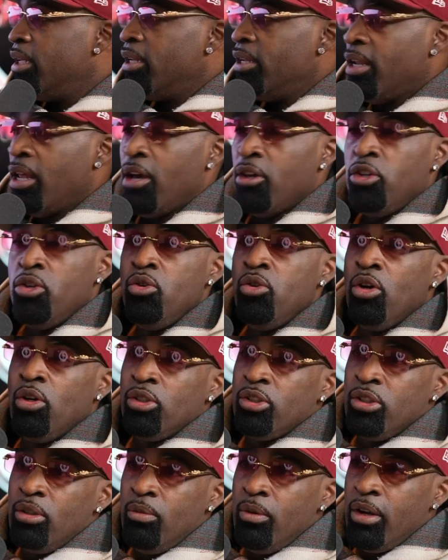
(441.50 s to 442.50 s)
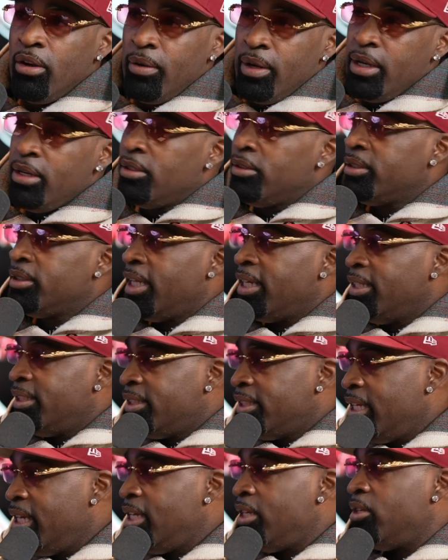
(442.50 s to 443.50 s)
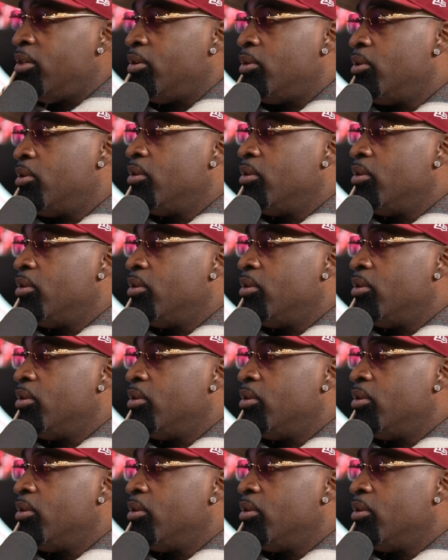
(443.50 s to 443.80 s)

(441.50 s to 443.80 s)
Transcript: Now you go somewhere else, they see you.